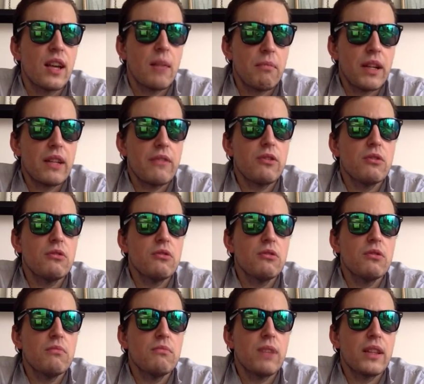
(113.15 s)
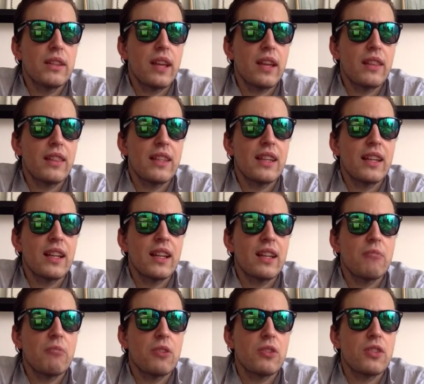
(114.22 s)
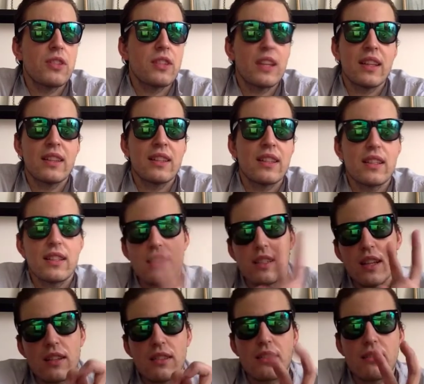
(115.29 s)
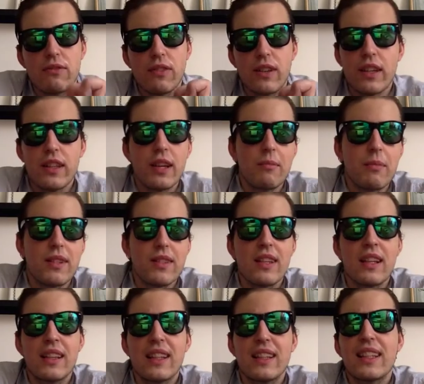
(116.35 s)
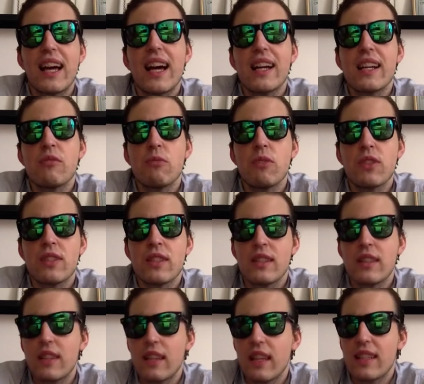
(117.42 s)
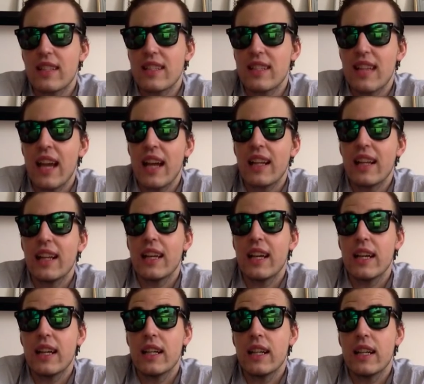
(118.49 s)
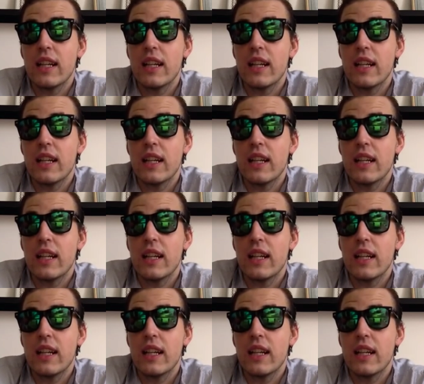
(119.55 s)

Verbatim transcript: but if you but I think another person can justify that by saying that Karen wasn't exactly a